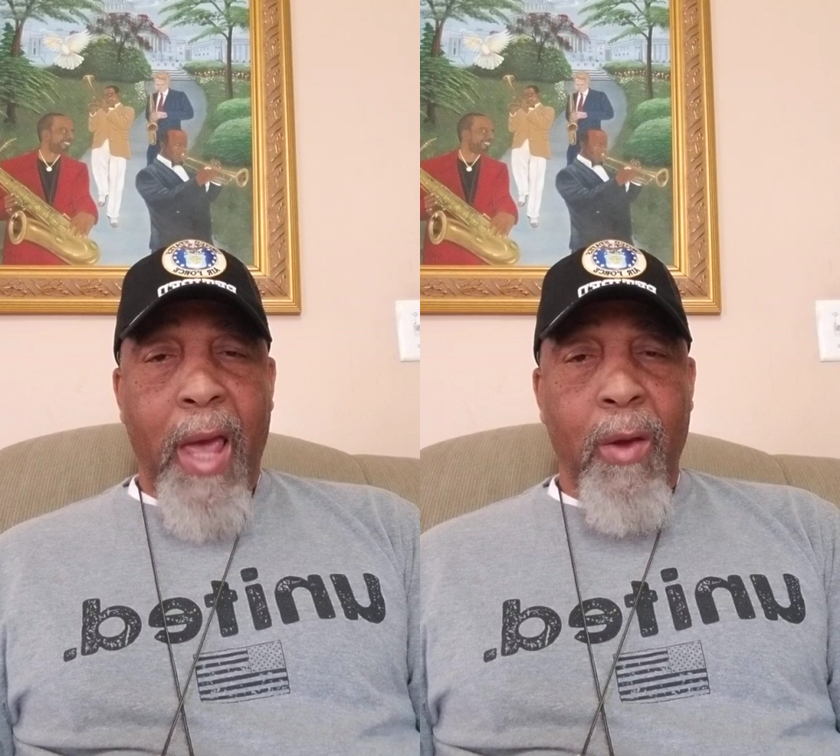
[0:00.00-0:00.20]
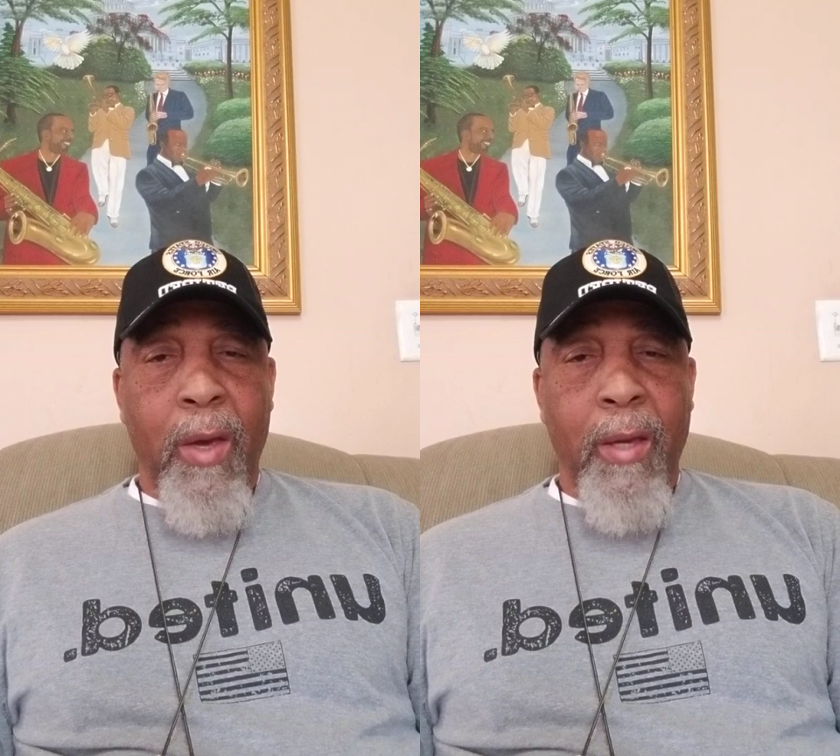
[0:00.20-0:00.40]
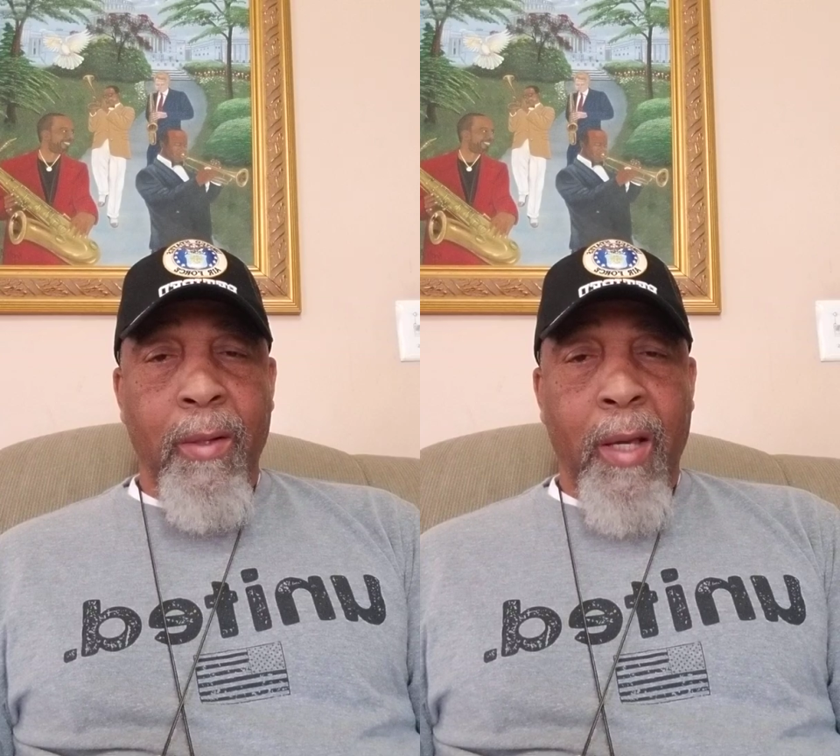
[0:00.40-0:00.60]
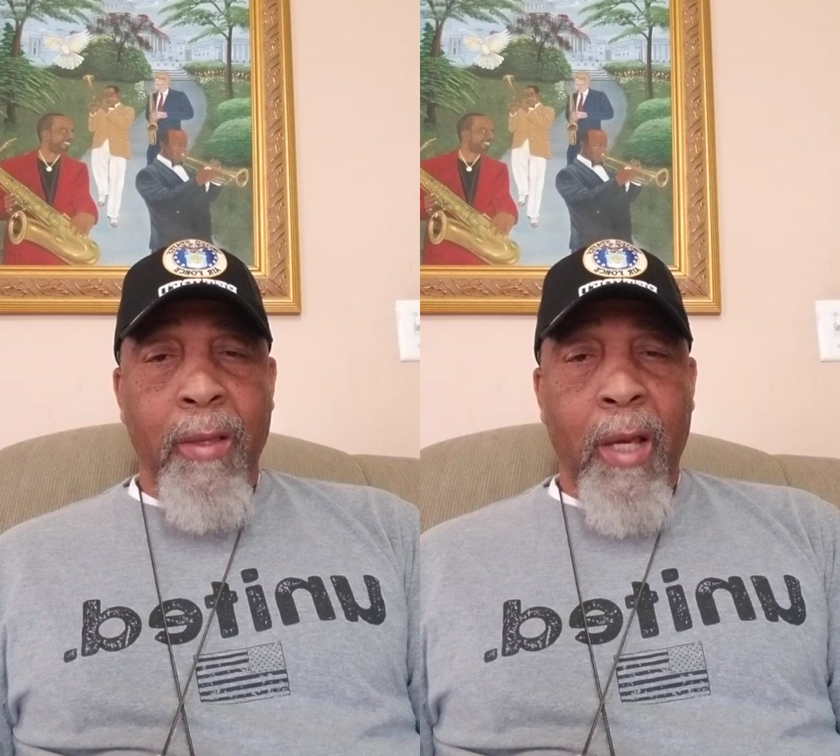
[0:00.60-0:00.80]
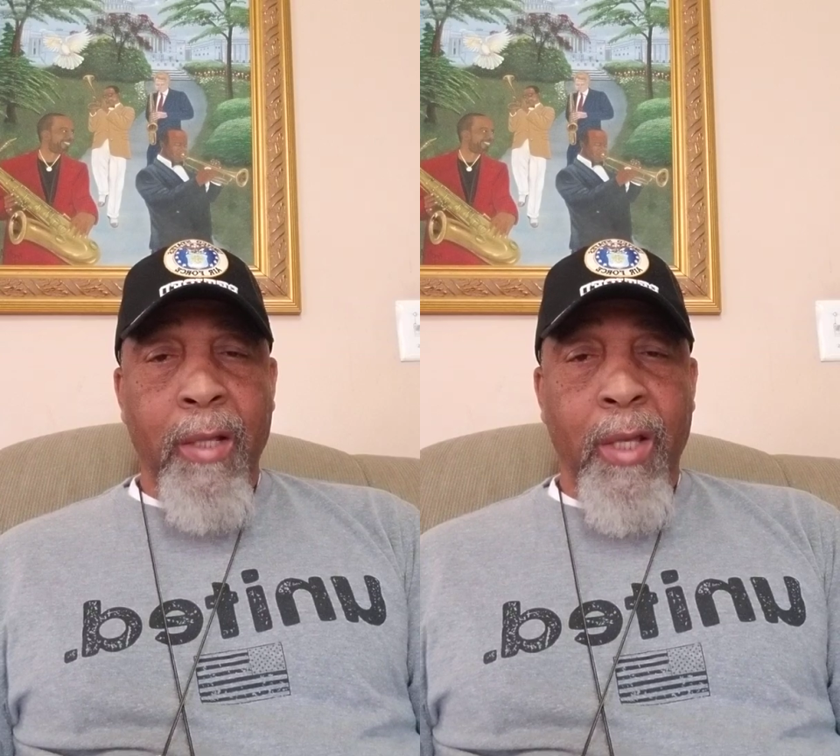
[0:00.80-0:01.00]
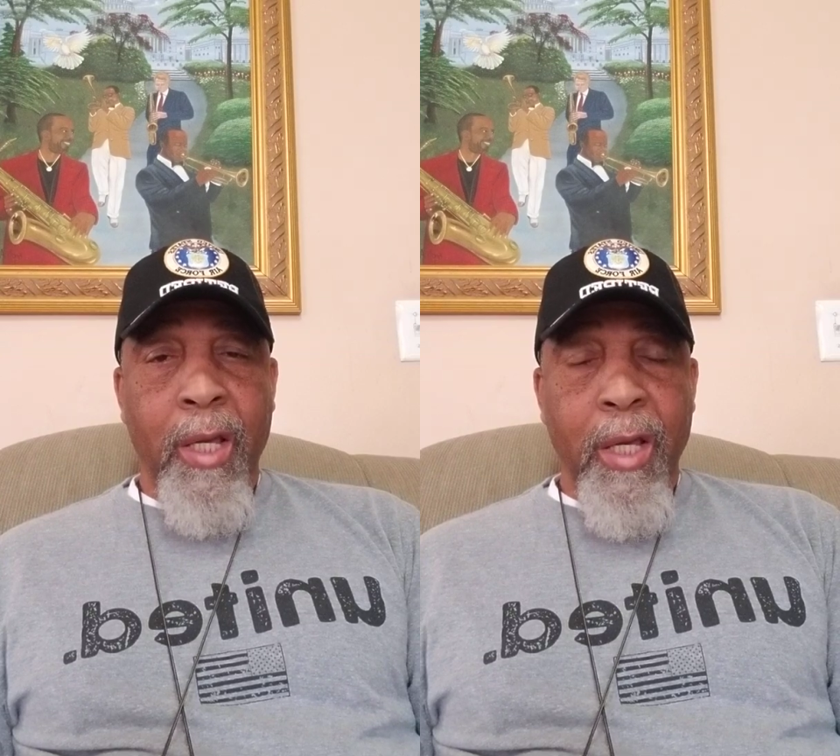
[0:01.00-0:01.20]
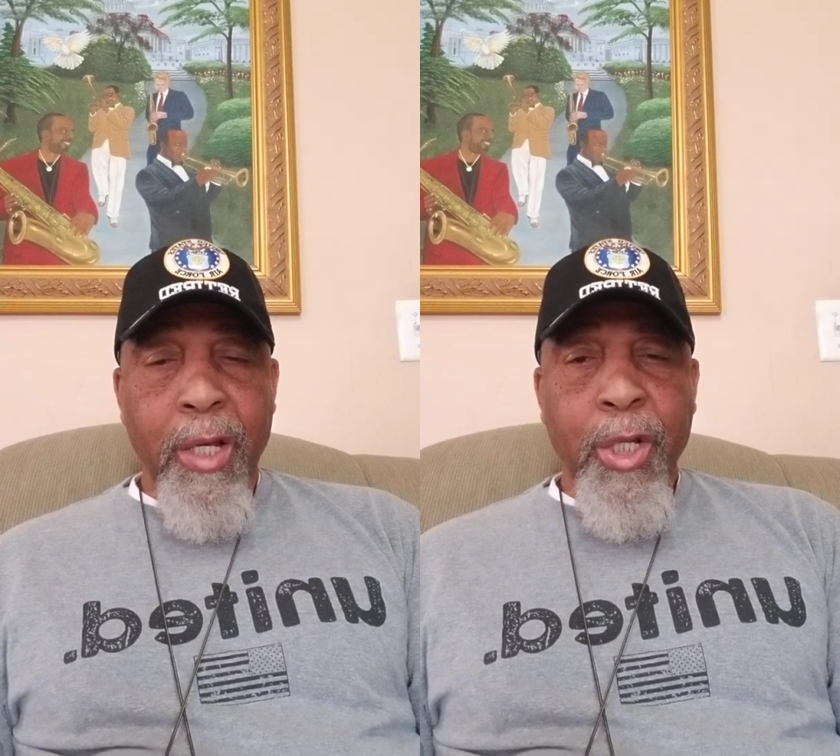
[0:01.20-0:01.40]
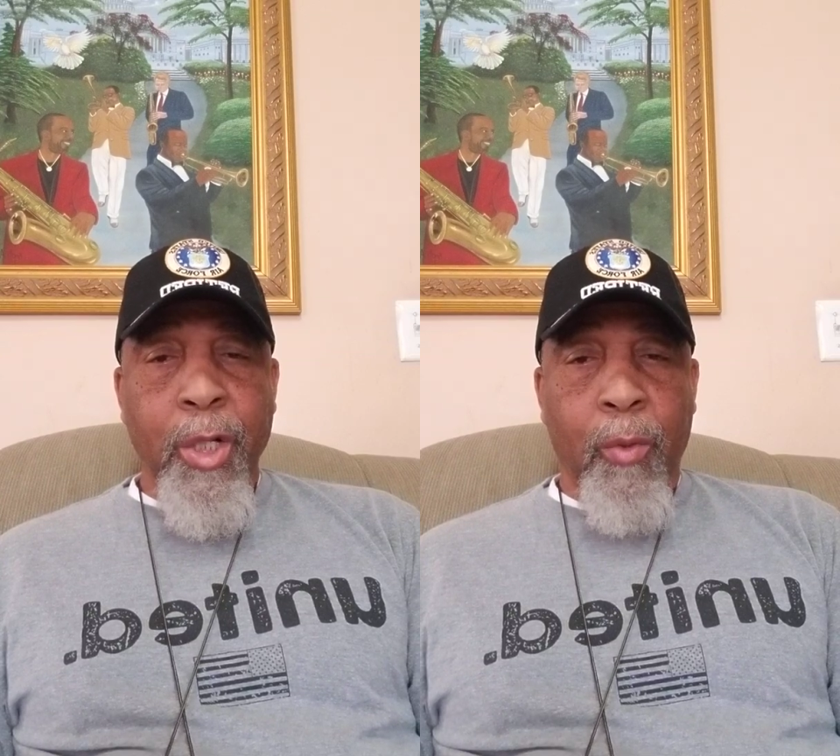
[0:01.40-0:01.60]
And the
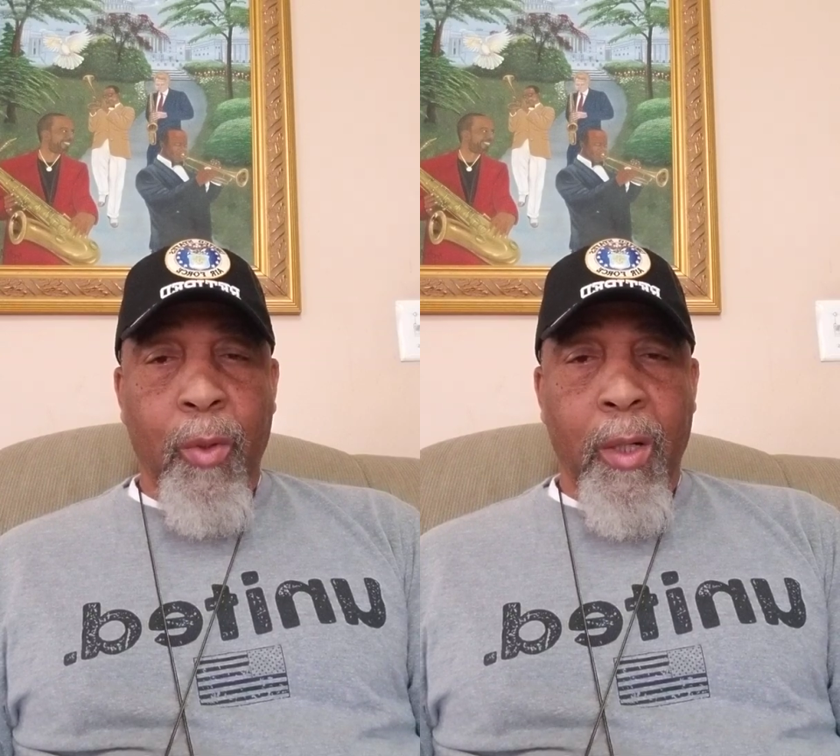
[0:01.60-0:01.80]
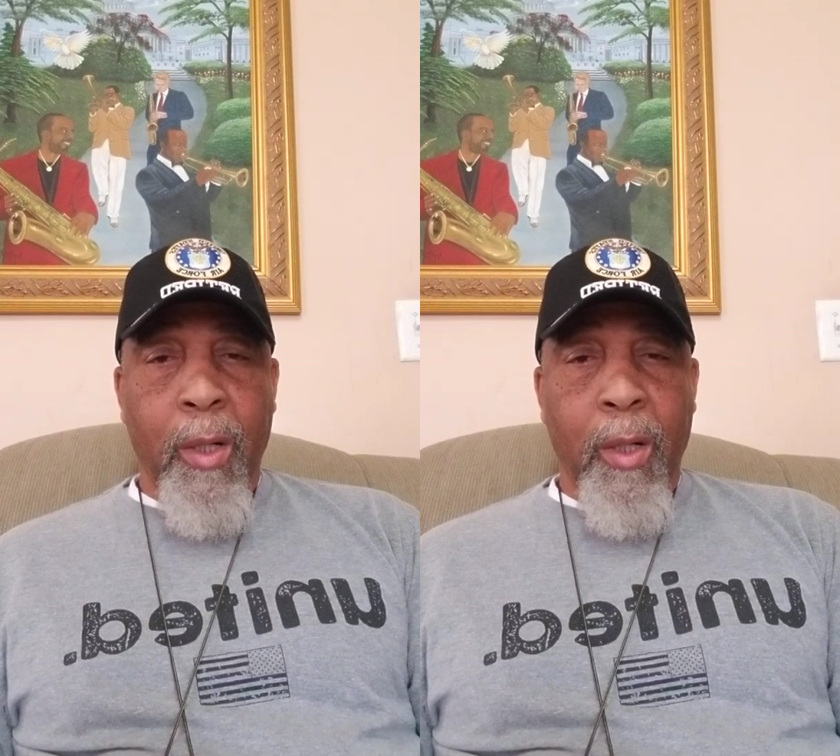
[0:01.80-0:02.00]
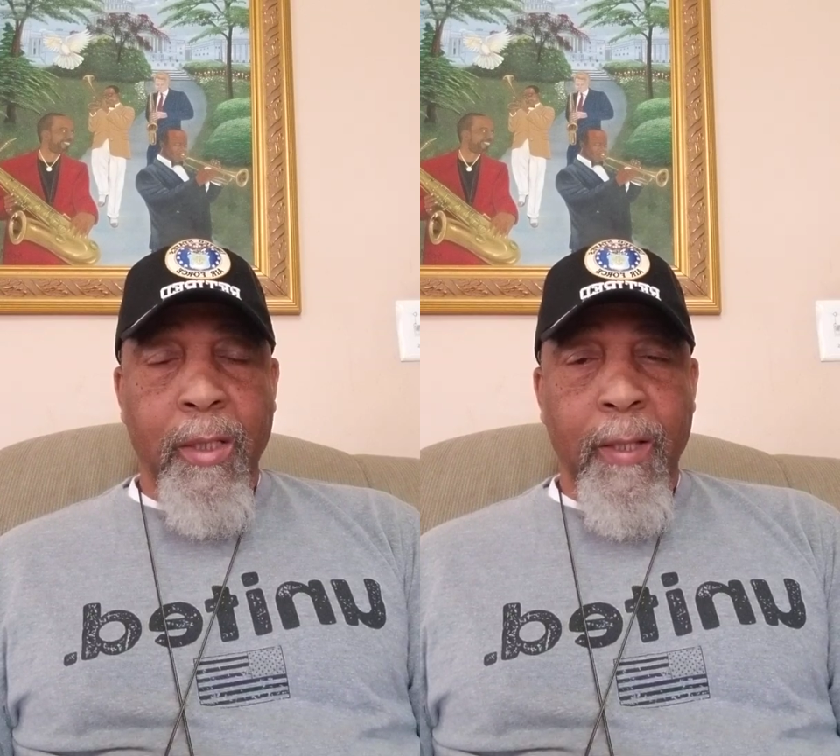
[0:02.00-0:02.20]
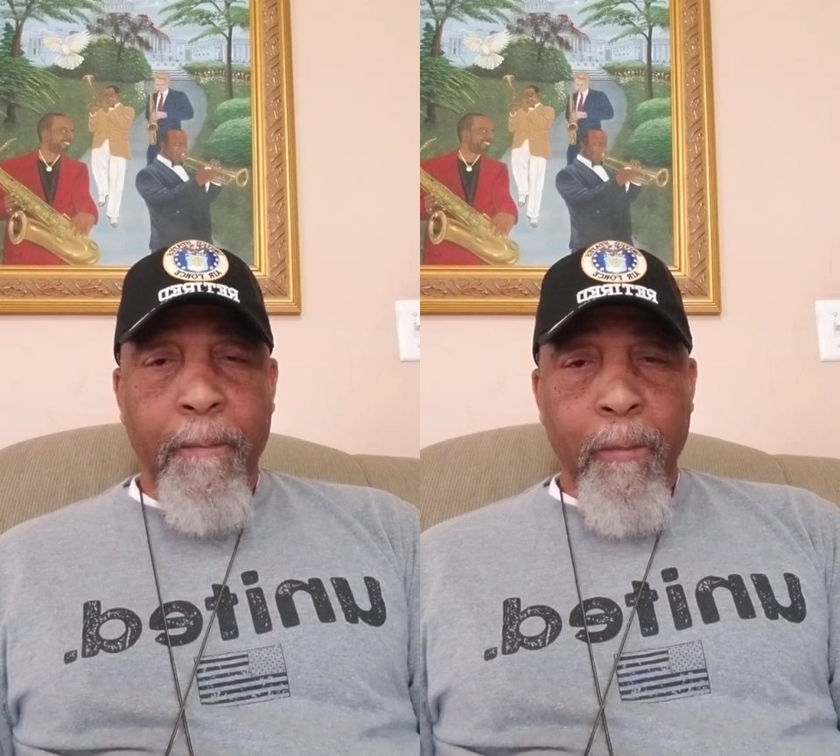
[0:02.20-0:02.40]
issue was